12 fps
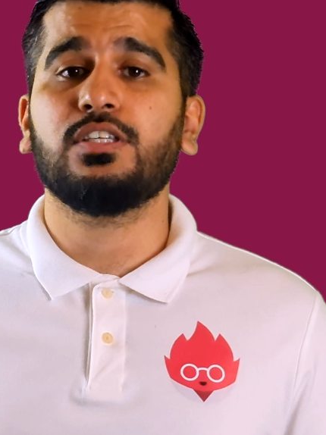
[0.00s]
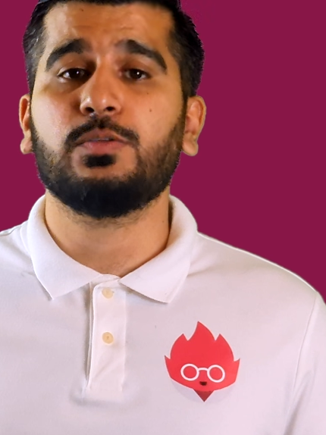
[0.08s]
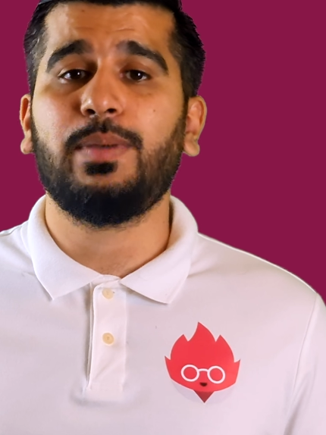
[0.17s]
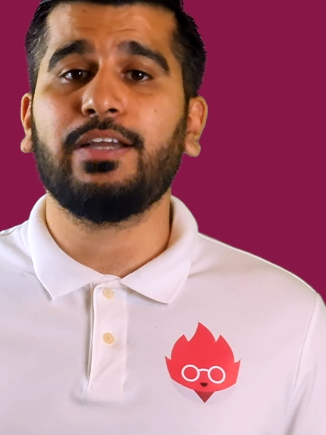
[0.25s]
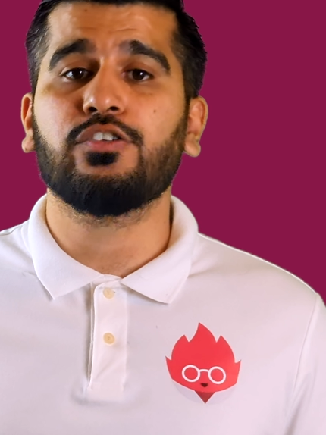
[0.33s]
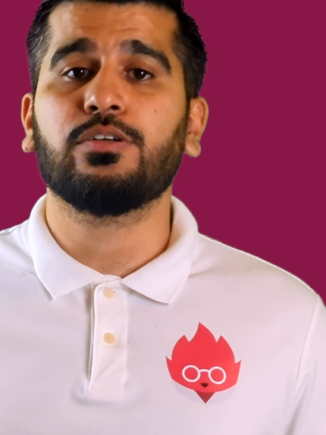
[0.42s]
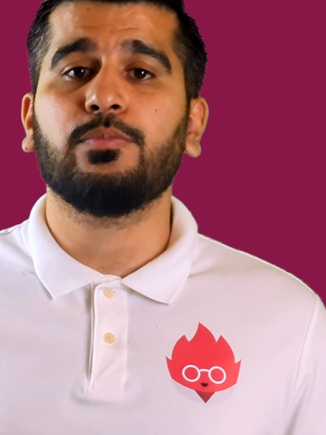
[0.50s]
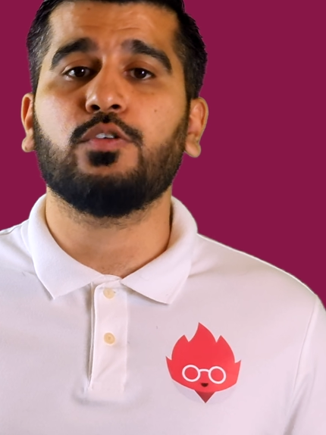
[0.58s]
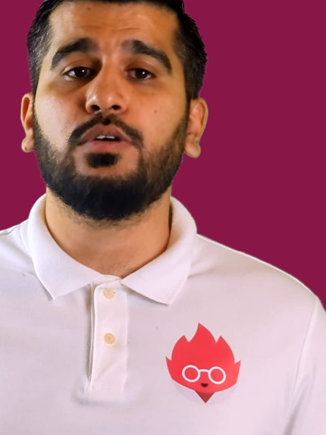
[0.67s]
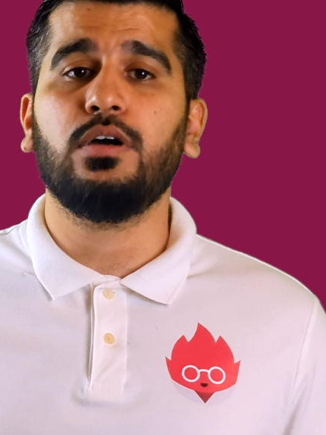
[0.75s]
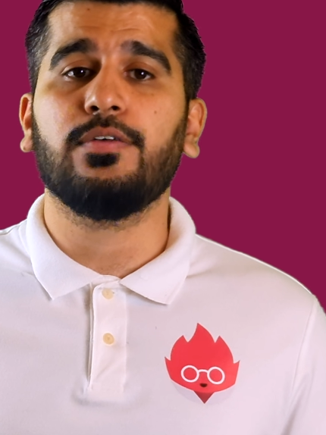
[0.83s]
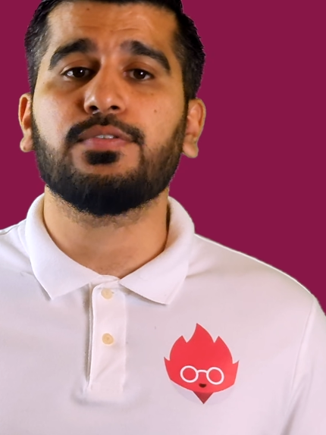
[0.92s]
spectrum
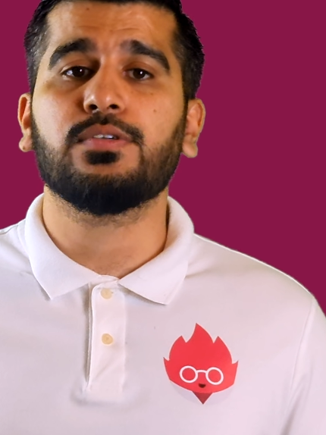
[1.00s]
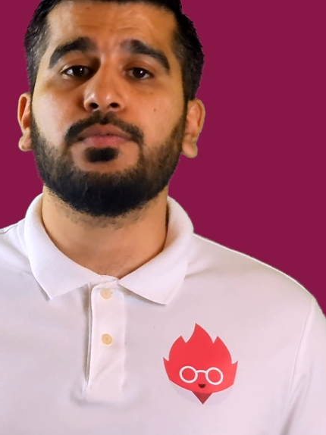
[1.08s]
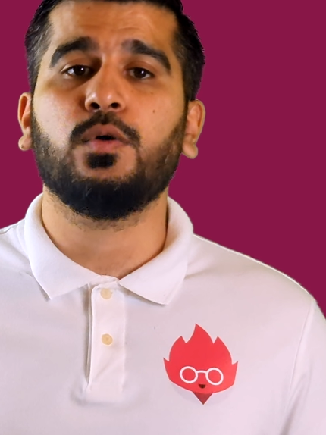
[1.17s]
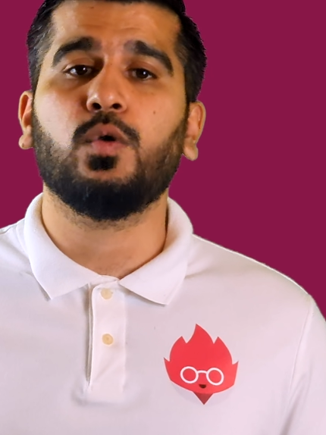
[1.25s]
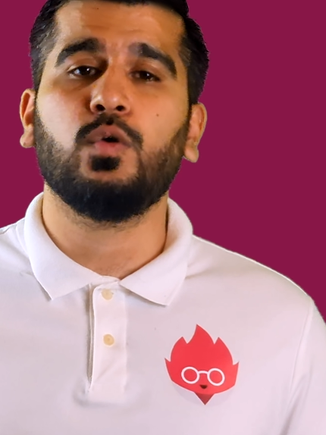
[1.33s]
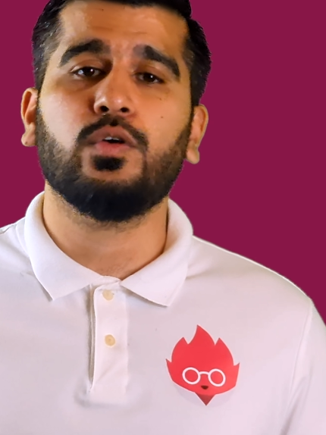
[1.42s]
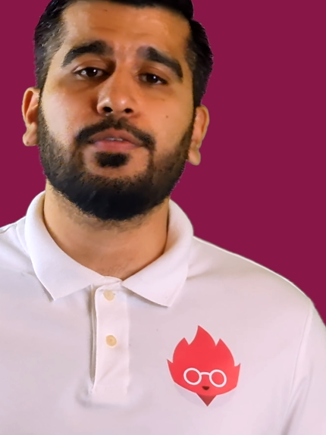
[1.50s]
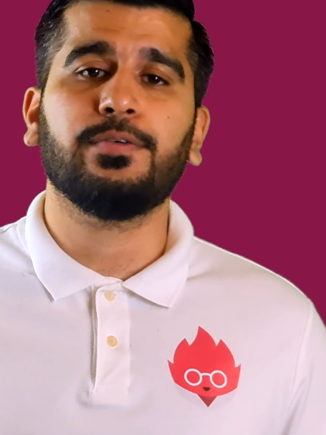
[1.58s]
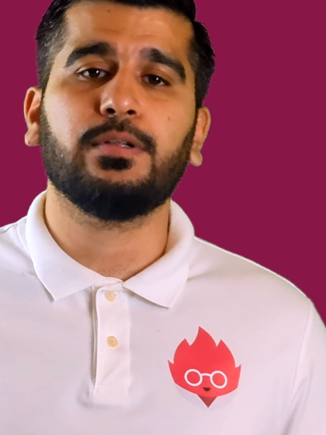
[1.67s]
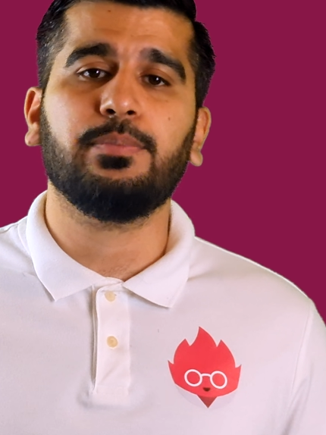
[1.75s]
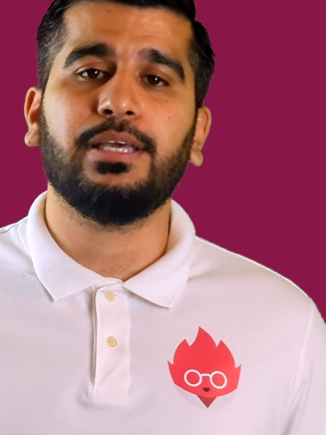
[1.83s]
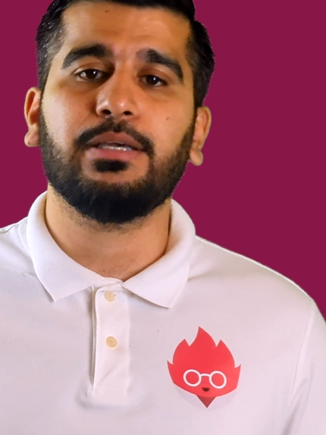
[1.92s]
graphs for
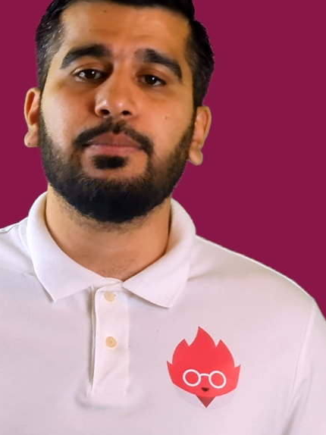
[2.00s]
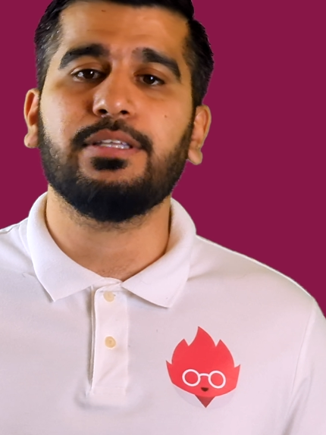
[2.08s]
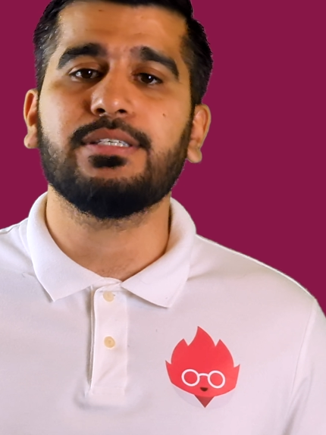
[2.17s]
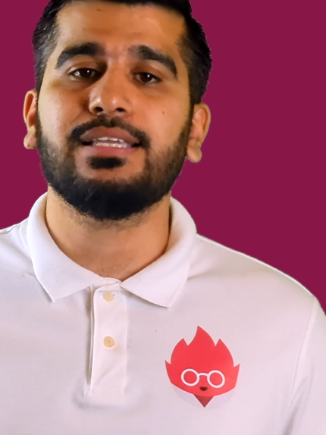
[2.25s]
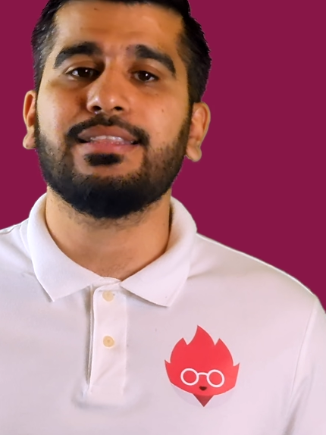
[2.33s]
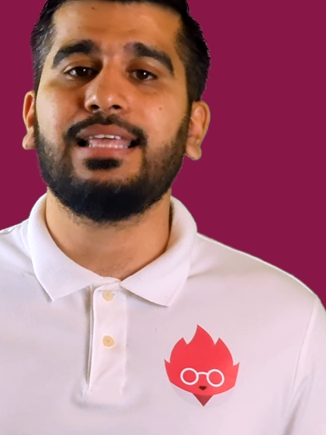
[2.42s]
chlorophyll pigments,